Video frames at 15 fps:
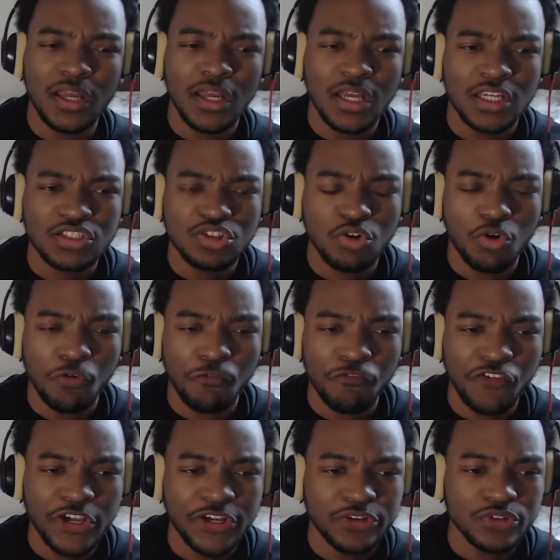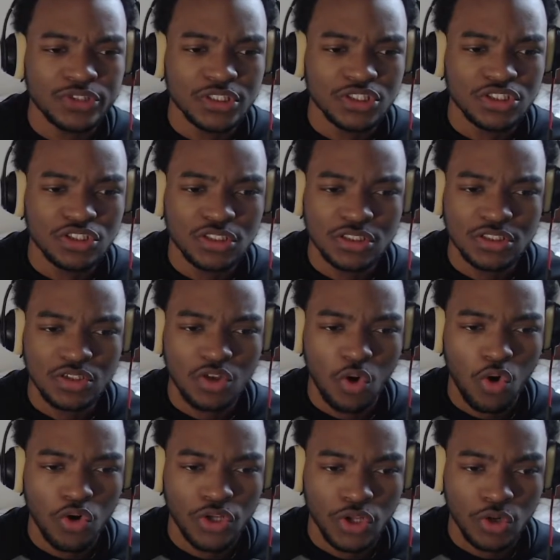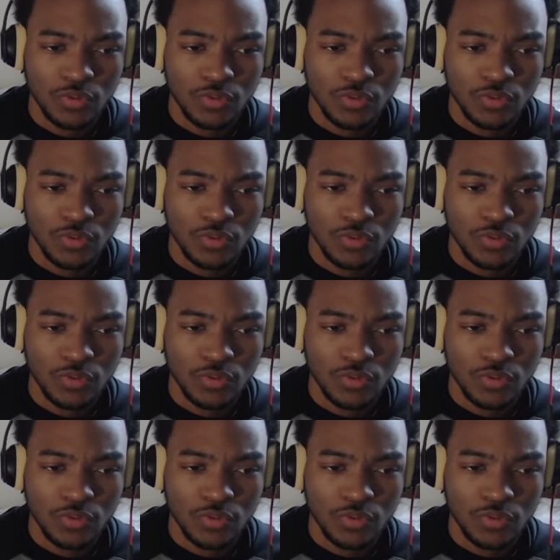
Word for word: It's called Fingers. It's just the audio.